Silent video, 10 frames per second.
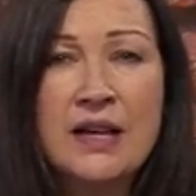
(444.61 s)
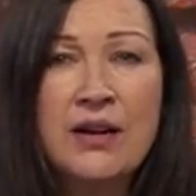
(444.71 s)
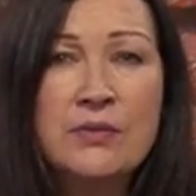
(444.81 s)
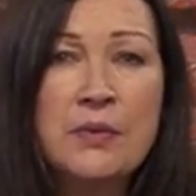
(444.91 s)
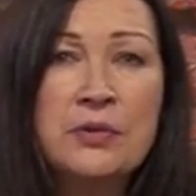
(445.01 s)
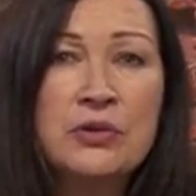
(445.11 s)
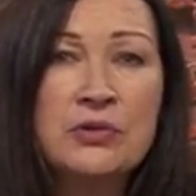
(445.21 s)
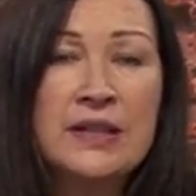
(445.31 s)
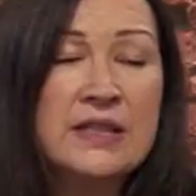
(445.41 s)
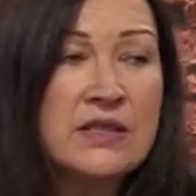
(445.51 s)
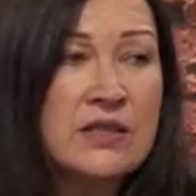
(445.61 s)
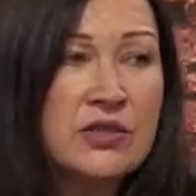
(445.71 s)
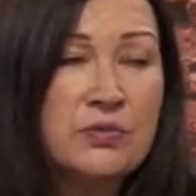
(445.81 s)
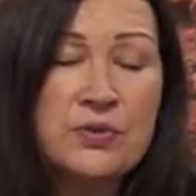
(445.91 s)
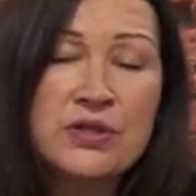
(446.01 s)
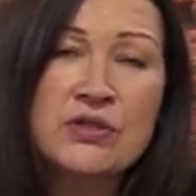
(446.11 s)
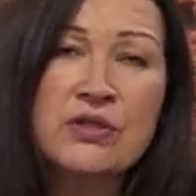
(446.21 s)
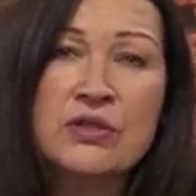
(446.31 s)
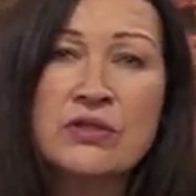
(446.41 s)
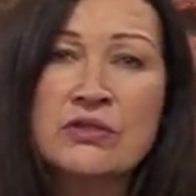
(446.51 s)
I remember going into
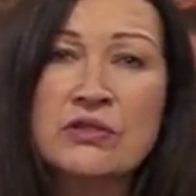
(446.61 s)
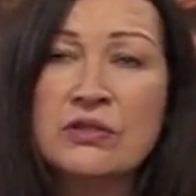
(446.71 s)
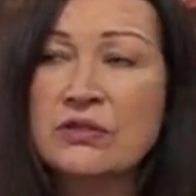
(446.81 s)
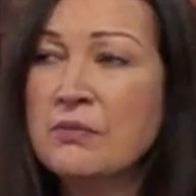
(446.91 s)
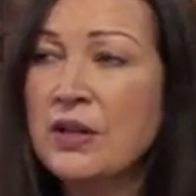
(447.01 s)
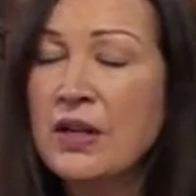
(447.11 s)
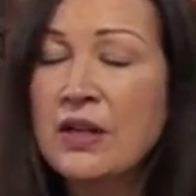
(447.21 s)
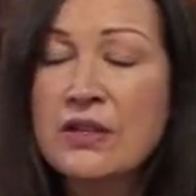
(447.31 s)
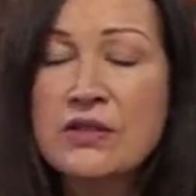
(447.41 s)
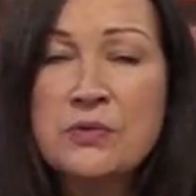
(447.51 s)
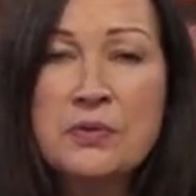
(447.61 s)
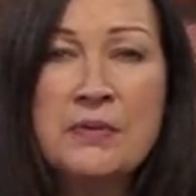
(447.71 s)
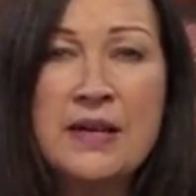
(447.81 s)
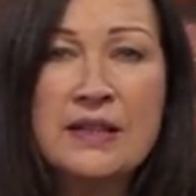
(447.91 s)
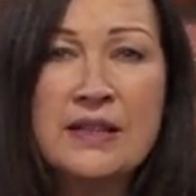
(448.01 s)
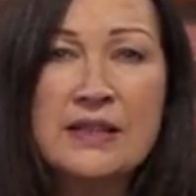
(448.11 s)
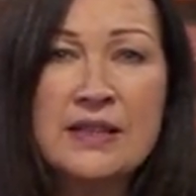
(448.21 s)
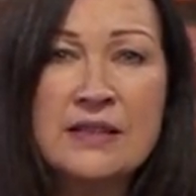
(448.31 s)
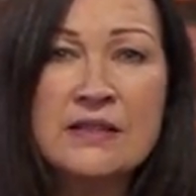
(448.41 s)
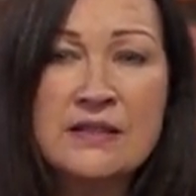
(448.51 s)
superstores or supermarket,
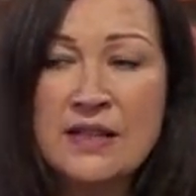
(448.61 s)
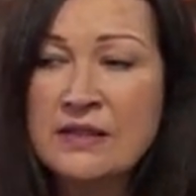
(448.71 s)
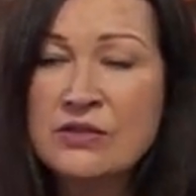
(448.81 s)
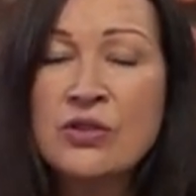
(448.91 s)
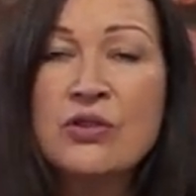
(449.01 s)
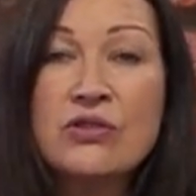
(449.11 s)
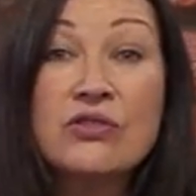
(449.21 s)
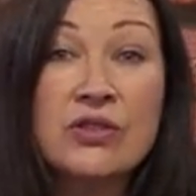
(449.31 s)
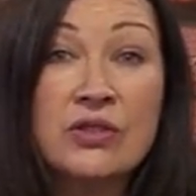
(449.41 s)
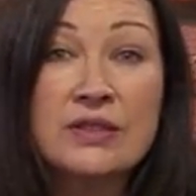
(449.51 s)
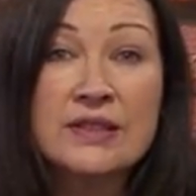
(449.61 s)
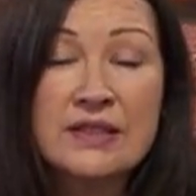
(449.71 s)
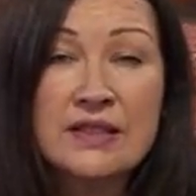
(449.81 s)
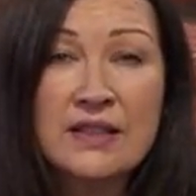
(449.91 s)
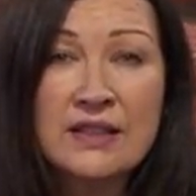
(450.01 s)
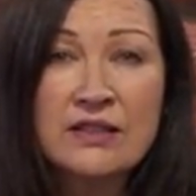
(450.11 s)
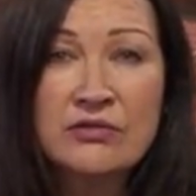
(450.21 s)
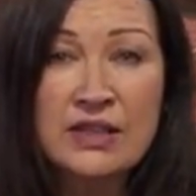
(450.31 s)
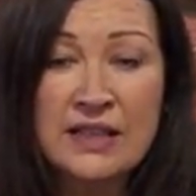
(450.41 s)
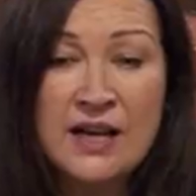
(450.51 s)
indoor stores, and
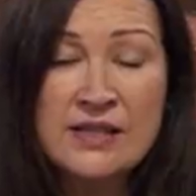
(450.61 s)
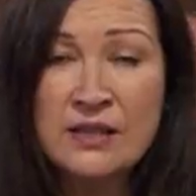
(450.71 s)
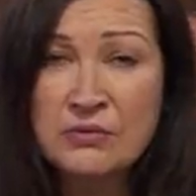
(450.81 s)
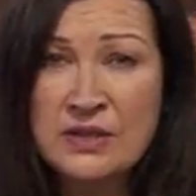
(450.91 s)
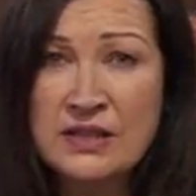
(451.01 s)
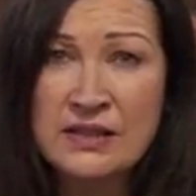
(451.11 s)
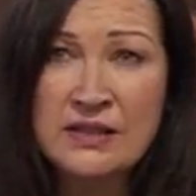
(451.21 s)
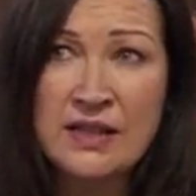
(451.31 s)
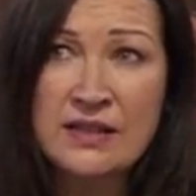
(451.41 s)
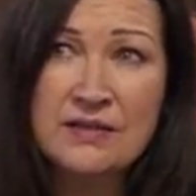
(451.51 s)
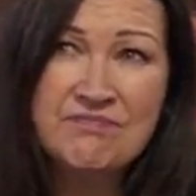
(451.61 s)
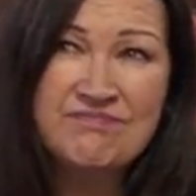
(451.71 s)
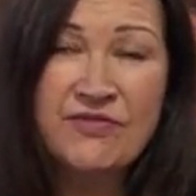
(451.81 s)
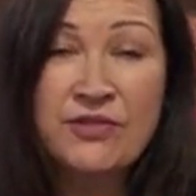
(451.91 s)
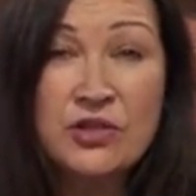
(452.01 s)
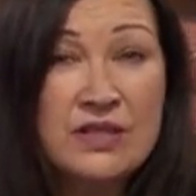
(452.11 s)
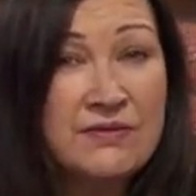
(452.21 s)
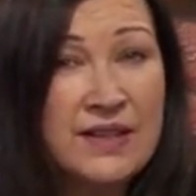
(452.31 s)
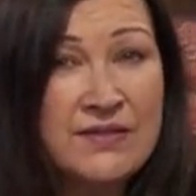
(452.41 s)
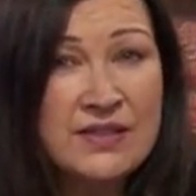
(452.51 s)
realising within like
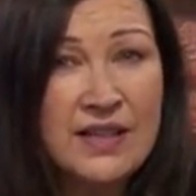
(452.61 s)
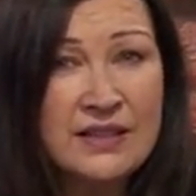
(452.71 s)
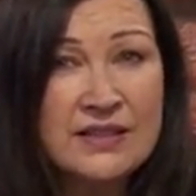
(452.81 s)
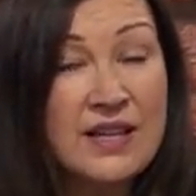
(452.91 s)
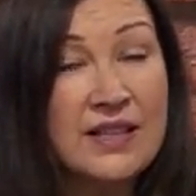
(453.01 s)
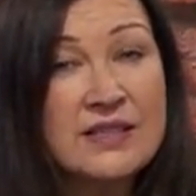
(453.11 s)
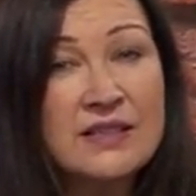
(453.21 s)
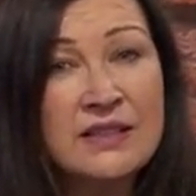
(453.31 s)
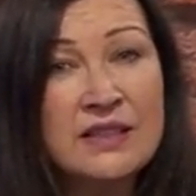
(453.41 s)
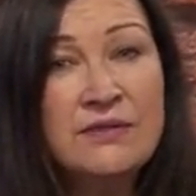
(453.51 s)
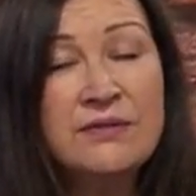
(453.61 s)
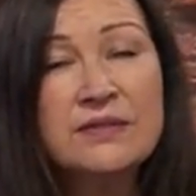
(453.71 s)
45 seconds I had to leave.